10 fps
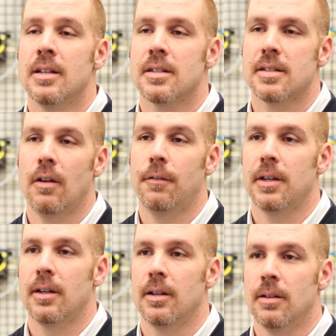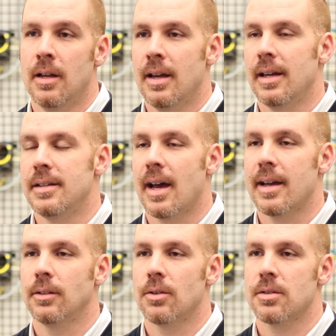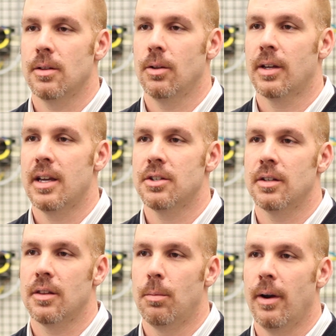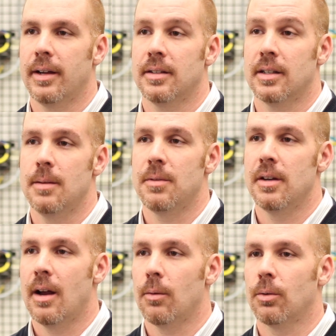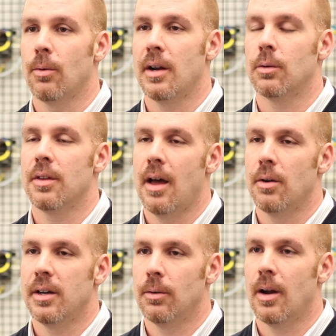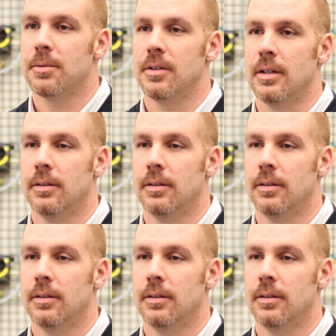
self-heal, and diagnose the location of the break to keep the network running without interruption.